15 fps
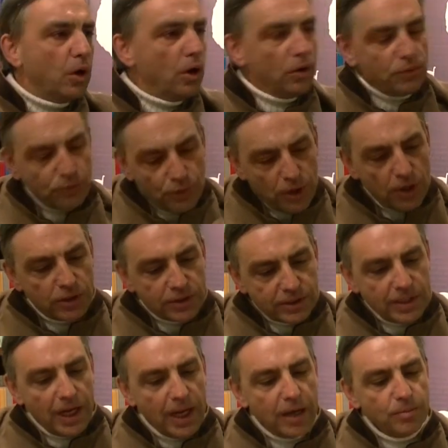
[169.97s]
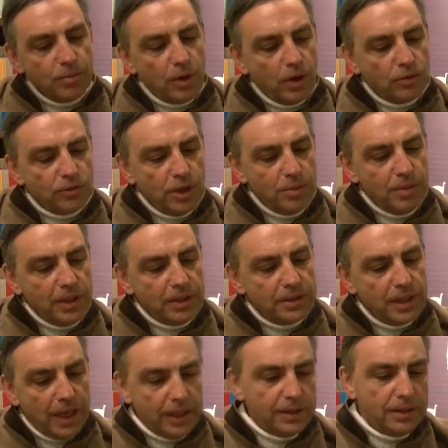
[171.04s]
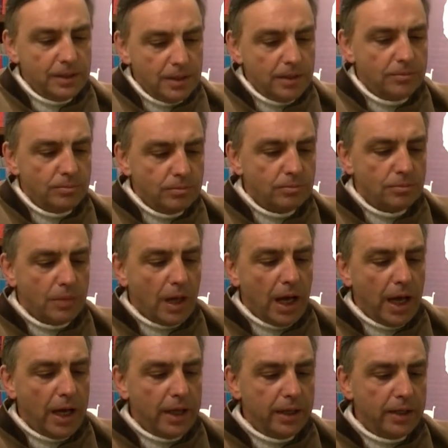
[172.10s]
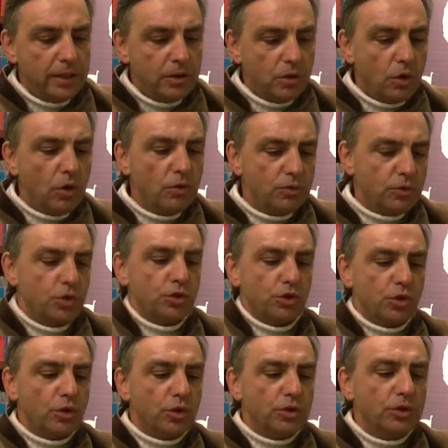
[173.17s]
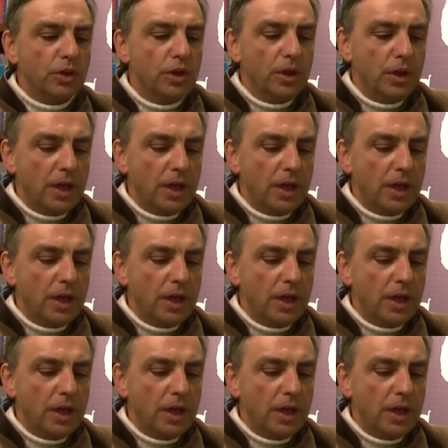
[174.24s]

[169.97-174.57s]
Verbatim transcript: a first type of limit, and I call for short